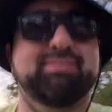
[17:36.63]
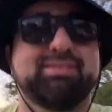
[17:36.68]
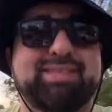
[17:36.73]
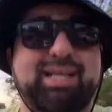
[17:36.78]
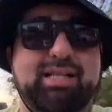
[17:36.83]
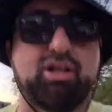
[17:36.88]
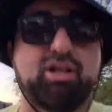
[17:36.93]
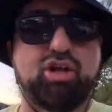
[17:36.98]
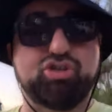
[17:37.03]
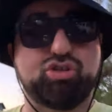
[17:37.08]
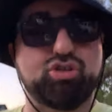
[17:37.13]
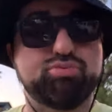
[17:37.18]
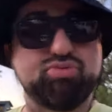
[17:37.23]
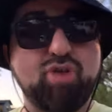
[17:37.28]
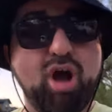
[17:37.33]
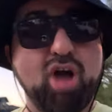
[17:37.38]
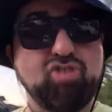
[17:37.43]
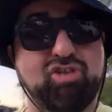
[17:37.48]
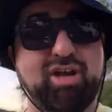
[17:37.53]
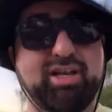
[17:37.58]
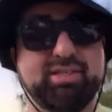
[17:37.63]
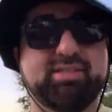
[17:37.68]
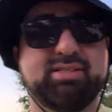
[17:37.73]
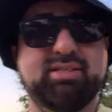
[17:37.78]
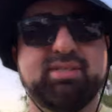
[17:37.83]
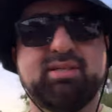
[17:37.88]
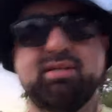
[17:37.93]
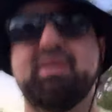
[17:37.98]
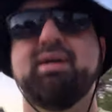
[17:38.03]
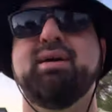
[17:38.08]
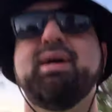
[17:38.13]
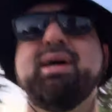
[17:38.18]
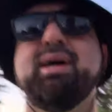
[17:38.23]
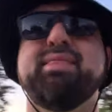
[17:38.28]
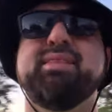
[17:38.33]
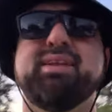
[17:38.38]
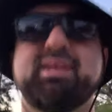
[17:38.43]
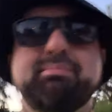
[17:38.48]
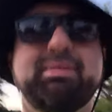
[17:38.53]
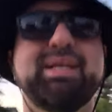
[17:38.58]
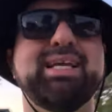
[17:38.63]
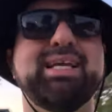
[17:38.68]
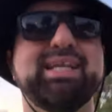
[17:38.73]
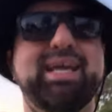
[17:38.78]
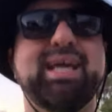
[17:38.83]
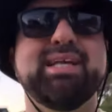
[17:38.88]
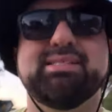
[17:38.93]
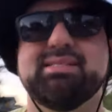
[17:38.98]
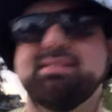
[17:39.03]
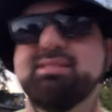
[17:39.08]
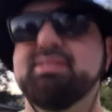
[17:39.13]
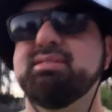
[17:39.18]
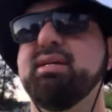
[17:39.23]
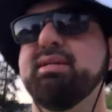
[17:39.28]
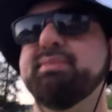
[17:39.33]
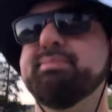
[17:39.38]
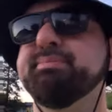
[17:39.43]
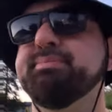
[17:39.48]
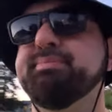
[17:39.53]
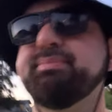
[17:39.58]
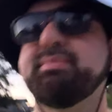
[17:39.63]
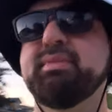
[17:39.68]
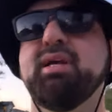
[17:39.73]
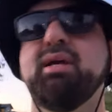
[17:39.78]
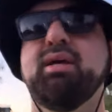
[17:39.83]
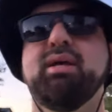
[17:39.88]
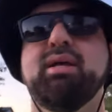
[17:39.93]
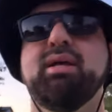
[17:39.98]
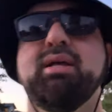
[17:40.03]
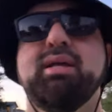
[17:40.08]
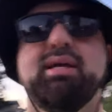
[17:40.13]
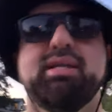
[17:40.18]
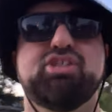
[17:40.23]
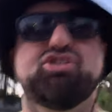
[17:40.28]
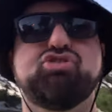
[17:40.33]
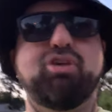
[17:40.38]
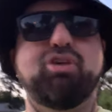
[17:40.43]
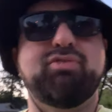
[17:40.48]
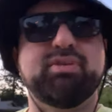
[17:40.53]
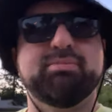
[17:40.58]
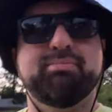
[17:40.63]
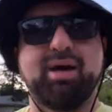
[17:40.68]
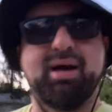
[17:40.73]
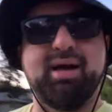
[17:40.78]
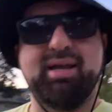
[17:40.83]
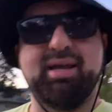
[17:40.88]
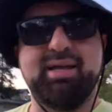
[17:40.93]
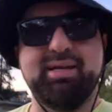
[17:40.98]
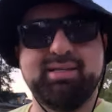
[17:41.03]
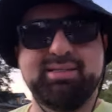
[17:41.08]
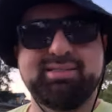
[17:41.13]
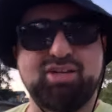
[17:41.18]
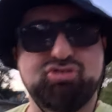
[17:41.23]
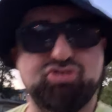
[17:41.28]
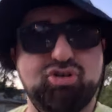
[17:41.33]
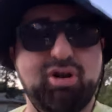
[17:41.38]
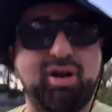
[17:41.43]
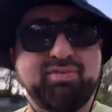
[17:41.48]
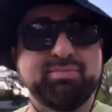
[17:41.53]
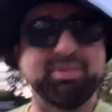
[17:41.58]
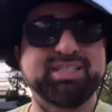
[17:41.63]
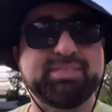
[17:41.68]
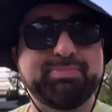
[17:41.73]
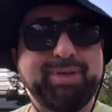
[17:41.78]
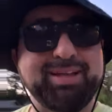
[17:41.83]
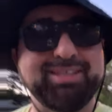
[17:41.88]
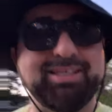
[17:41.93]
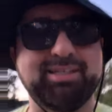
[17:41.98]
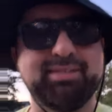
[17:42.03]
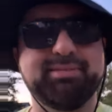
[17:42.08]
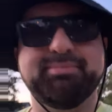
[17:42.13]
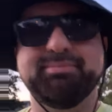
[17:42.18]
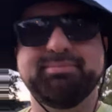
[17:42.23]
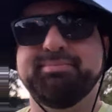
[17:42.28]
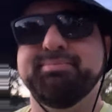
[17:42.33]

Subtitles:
technological progress that in many cases is driven by central government spending.